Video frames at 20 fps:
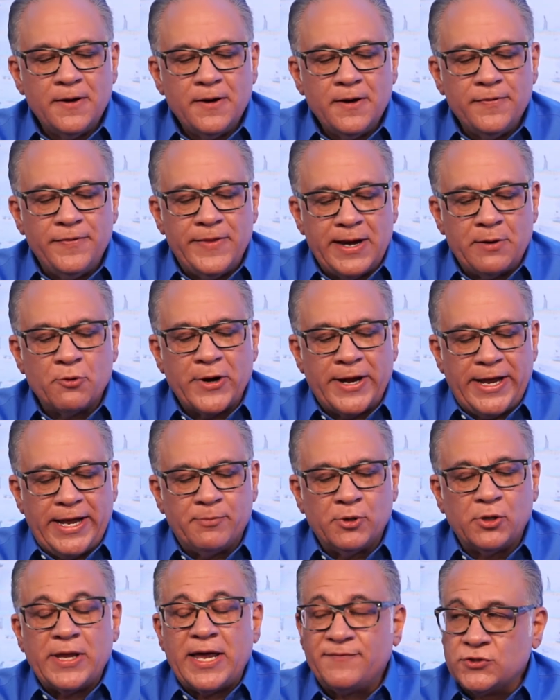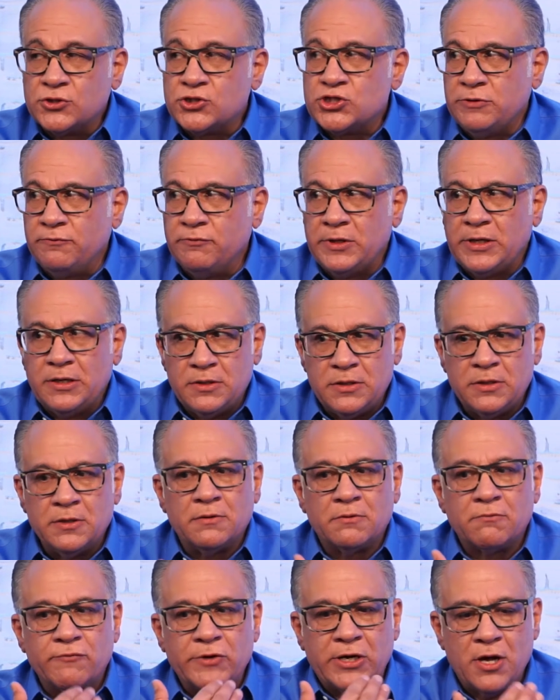they were able, after she re, you know,
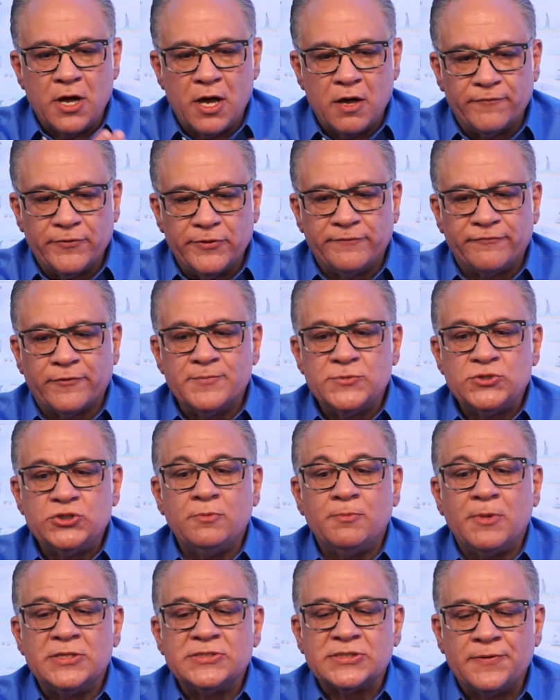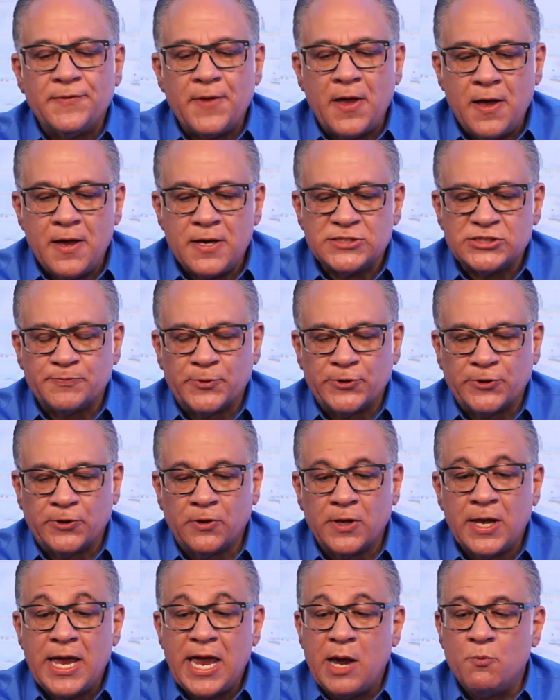recovered from two months in the
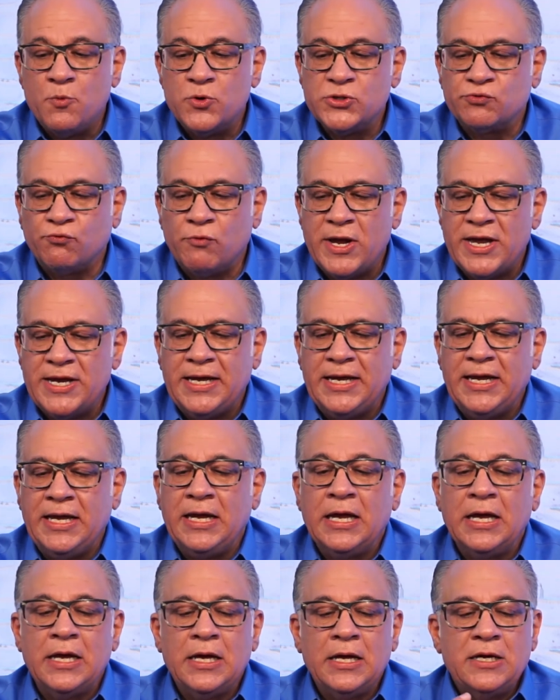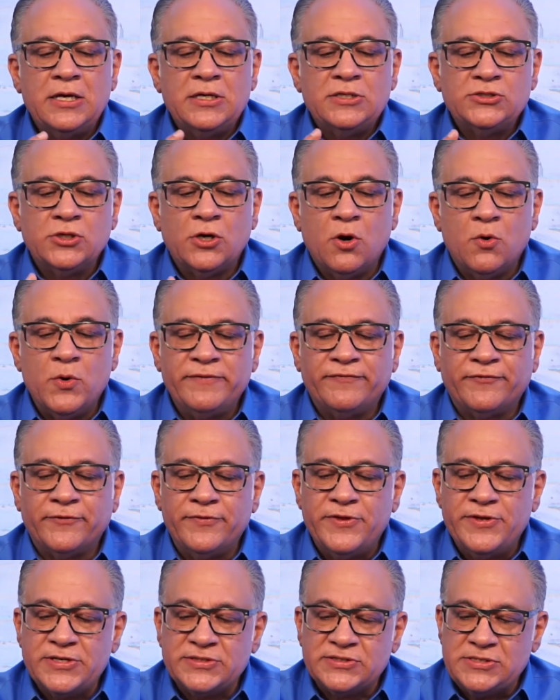hospital and was ready to go in for
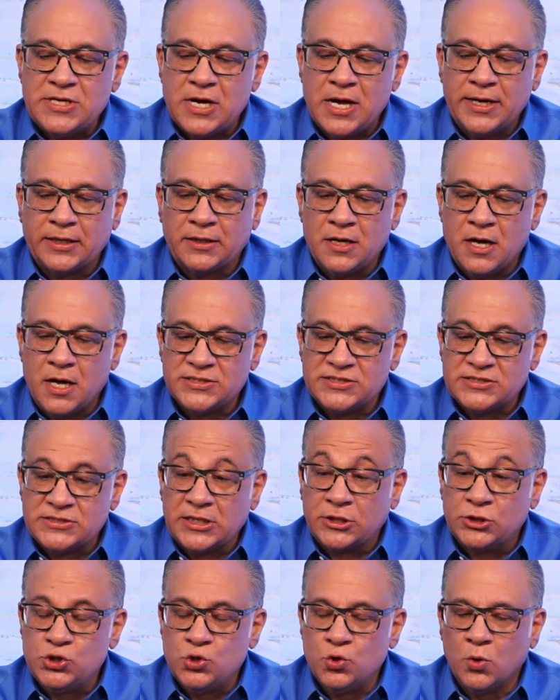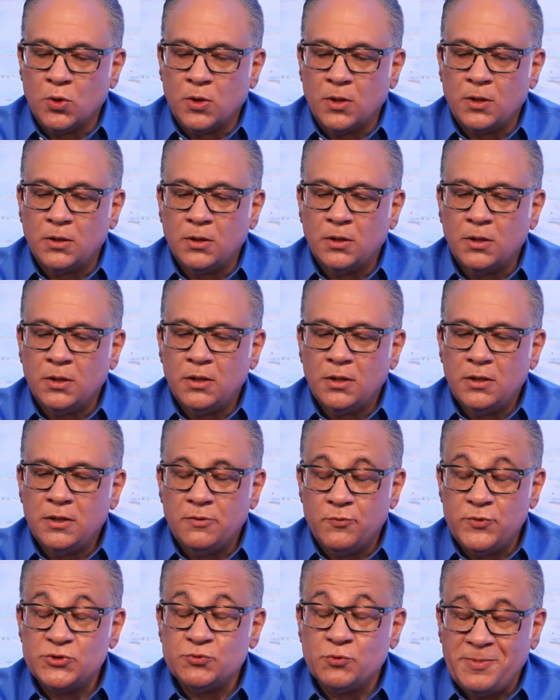this diagnostic tool,
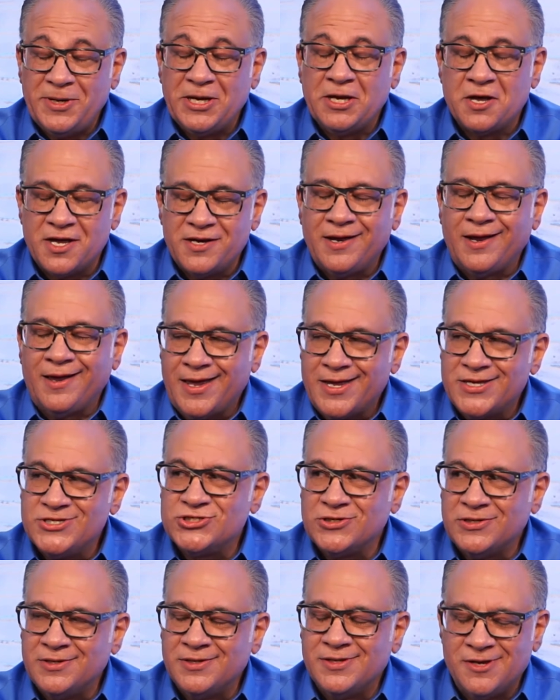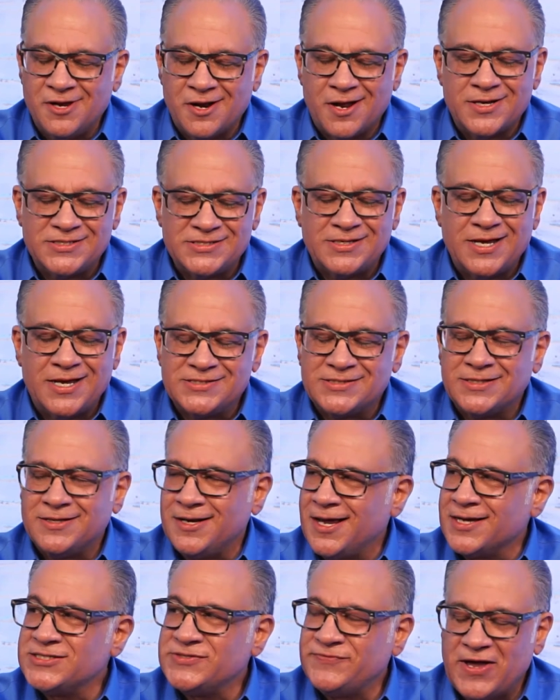which will be cutting edge in the United States in
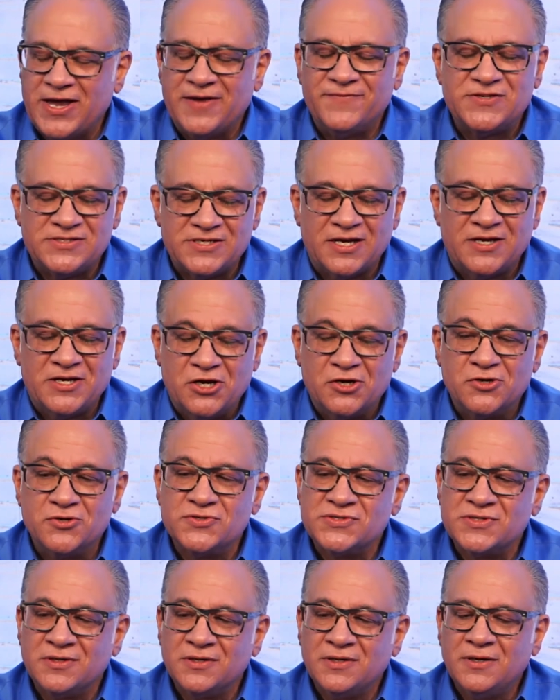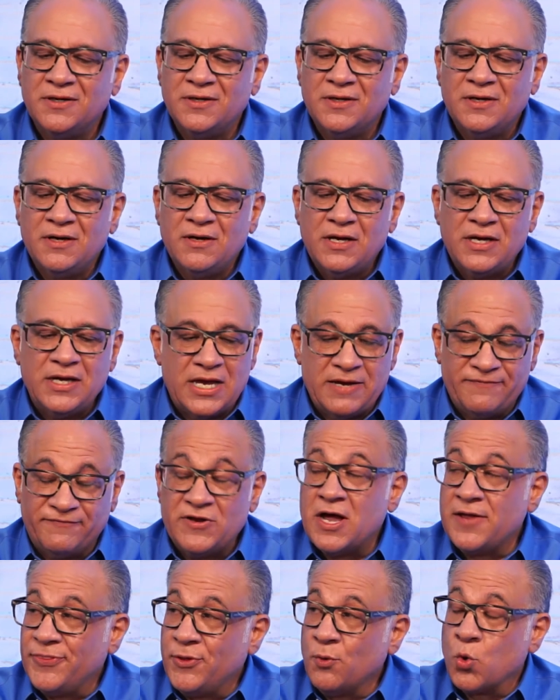the next five to 10 years, if
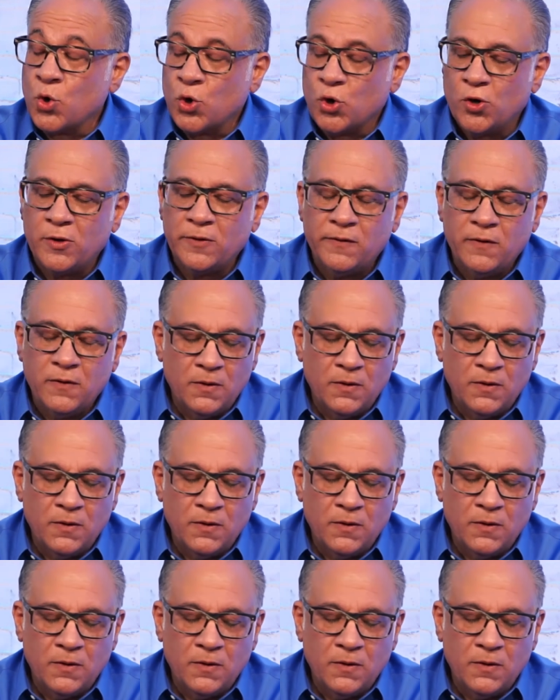not the world,